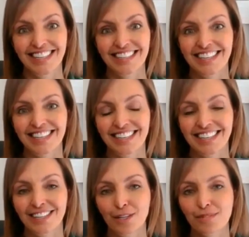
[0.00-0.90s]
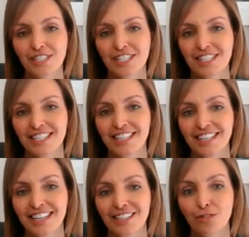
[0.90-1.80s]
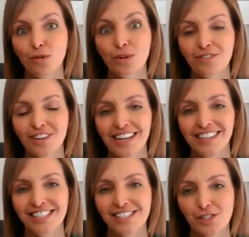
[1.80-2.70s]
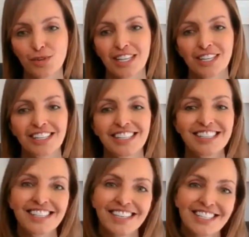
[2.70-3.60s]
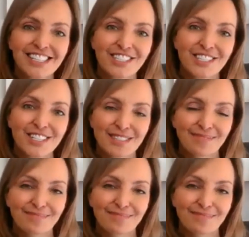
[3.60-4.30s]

And I hope to see all of our industry colleagues there too.